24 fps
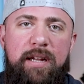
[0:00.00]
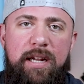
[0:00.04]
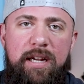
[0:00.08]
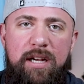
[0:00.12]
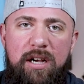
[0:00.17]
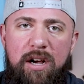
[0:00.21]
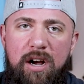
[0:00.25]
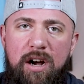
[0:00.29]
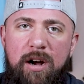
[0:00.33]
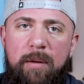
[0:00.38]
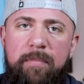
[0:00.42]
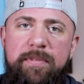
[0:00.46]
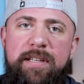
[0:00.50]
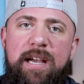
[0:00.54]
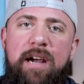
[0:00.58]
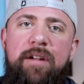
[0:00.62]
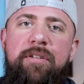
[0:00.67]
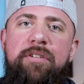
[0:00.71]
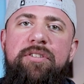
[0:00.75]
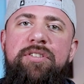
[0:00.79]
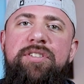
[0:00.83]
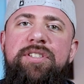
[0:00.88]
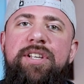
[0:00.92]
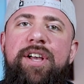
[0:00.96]
and calm down
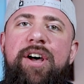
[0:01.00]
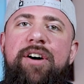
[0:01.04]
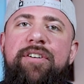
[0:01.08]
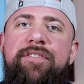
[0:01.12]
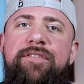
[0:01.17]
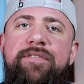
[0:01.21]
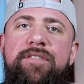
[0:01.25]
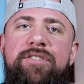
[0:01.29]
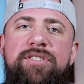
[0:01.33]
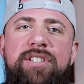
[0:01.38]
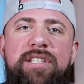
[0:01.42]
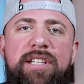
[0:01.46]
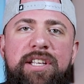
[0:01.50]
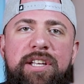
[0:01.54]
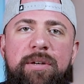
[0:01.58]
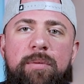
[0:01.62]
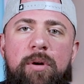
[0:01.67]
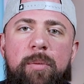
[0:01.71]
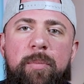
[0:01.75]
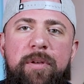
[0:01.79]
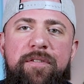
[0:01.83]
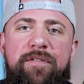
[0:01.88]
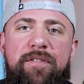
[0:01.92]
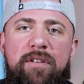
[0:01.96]
yourself so that you
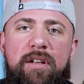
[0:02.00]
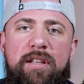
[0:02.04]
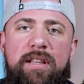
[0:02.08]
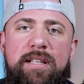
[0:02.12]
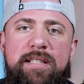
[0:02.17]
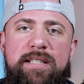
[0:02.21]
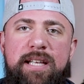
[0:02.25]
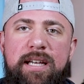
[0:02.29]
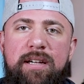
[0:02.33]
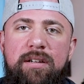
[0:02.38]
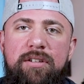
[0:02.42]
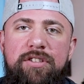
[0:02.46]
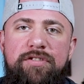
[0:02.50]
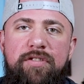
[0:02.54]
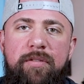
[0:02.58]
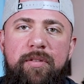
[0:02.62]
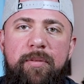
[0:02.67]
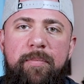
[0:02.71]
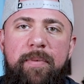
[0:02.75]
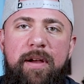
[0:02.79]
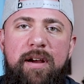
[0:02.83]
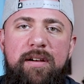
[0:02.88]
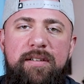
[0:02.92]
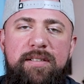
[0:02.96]
won't be feeling the tingles from the
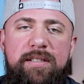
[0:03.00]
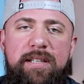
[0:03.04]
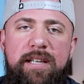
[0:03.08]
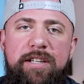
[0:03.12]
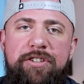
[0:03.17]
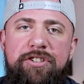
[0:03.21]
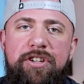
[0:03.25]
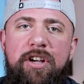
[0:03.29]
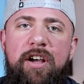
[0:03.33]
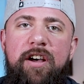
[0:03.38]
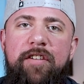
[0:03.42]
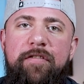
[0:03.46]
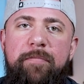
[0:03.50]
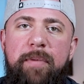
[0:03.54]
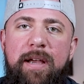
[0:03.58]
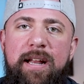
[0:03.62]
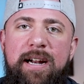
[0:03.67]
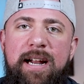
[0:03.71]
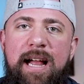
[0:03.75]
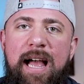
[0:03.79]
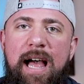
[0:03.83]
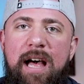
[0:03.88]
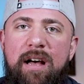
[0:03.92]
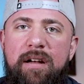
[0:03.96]
paresthesia of
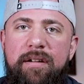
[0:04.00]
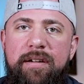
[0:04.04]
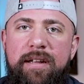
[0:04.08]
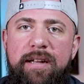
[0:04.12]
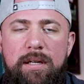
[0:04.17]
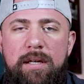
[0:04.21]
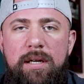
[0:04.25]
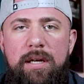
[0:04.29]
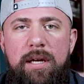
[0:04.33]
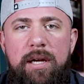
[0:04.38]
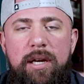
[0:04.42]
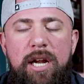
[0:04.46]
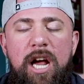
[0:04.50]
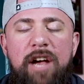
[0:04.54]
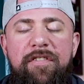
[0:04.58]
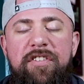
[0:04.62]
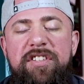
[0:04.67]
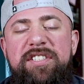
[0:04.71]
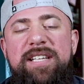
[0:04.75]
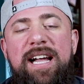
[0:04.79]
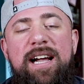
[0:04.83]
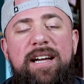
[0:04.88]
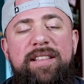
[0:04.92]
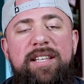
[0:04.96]
beta-alanine. Now, if you
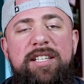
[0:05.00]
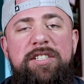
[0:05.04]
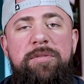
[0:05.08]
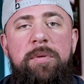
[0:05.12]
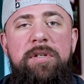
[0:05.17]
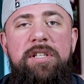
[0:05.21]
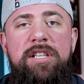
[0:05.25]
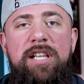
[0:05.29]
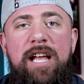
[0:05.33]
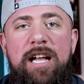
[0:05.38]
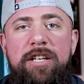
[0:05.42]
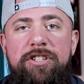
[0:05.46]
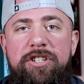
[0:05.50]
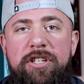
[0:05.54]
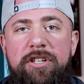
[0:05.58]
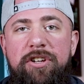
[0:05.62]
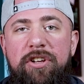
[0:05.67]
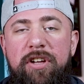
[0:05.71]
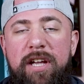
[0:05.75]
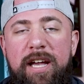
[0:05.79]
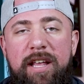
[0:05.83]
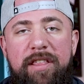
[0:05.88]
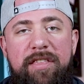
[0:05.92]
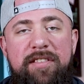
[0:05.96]
stack this with Legend,
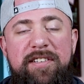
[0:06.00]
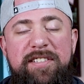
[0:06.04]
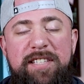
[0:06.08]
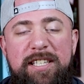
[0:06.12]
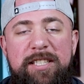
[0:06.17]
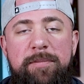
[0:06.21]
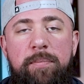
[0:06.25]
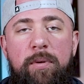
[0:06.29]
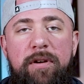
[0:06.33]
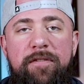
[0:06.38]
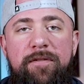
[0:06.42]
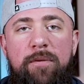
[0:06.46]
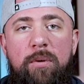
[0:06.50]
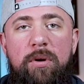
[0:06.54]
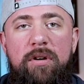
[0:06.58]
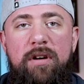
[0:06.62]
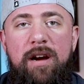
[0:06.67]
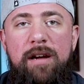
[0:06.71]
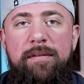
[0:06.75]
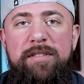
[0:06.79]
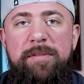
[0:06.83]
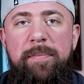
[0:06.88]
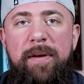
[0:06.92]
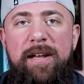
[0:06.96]
you get six point four
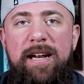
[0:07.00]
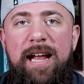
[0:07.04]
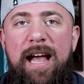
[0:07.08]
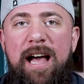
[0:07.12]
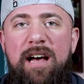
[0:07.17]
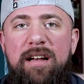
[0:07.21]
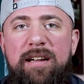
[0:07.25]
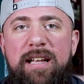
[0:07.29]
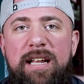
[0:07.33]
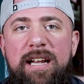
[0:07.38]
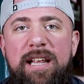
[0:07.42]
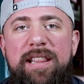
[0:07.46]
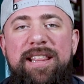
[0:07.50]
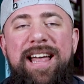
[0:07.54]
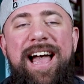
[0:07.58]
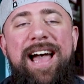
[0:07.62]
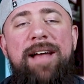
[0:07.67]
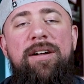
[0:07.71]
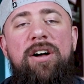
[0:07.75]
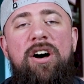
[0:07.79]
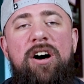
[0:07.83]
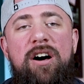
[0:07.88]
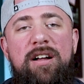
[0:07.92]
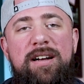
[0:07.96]
grams of beta-alanine, and
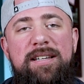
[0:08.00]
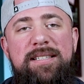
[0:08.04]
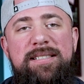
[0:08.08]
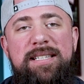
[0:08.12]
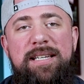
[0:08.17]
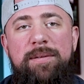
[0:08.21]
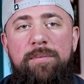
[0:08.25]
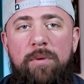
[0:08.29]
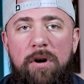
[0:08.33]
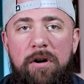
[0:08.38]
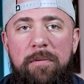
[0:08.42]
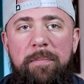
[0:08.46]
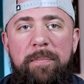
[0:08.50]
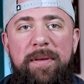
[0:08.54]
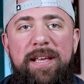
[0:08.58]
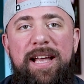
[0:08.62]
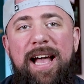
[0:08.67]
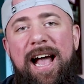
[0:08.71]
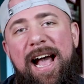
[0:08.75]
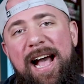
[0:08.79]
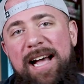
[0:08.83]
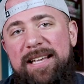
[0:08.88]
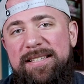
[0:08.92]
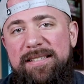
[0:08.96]
that honestly won't be
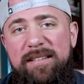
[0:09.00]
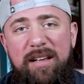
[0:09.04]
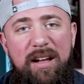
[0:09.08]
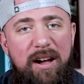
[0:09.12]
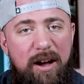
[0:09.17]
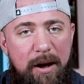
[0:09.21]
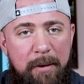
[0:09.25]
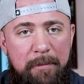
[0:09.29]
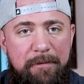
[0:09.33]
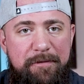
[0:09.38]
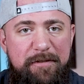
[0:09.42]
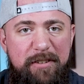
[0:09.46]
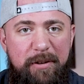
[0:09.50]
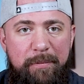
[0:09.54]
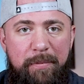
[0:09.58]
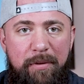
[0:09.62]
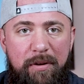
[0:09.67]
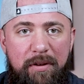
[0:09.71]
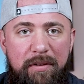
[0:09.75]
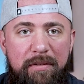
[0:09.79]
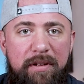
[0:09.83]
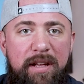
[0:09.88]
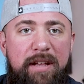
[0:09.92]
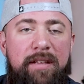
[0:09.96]
as
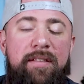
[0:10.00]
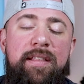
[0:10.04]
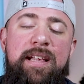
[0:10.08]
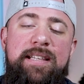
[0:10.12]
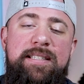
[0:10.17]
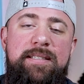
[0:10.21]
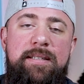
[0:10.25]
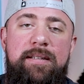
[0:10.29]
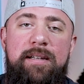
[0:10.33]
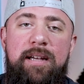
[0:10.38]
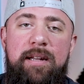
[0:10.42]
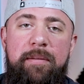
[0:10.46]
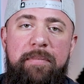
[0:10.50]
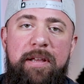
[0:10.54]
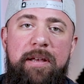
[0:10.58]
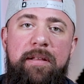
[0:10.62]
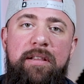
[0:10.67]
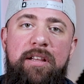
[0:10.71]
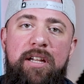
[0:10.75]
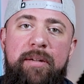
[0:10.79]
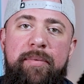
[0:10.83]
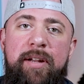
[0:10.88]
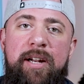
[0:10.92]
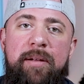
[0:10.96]
comfortable. That's gonna be a
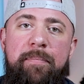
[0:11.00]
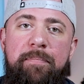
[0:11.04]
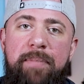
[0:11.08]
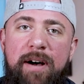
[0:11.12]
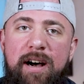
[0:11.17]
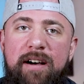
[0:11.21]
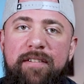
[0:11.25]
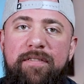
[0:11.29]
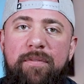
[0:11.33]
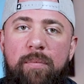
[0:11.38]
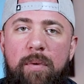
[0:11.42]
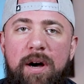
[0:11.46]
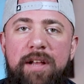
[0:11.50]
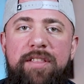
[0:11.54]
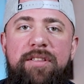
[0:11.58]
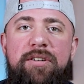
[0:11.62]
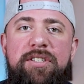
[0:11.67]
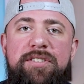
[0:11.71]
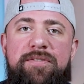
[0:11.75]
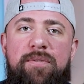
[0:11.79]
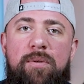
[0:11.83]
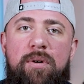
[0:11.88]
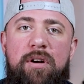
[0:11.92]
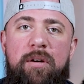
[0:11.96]
little bit above what
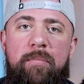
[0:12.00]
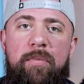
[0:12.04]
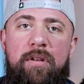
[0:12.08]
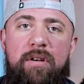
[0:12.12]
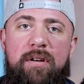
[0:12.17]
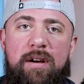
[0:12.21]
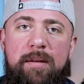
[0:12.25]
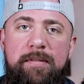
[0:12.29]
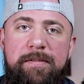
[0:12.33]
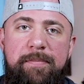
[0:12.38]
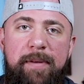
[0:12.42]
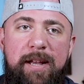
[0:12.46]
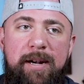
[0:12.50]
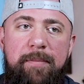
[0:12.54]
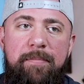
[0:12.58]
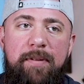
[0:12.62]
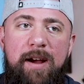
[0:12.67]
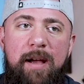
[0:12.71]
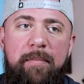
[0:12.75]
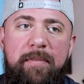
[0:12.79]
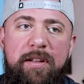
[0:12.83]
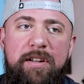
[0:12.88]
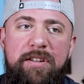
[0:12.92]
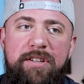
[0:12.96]
those four hundred milligrams of
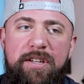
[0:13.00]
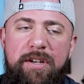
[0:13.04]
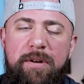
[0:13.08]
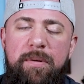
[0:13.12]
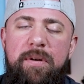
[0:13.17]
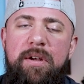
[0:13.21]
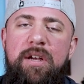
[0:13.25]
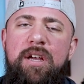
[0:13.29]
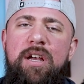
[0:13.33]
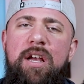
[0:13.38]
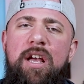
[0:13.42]
beta-prime can do.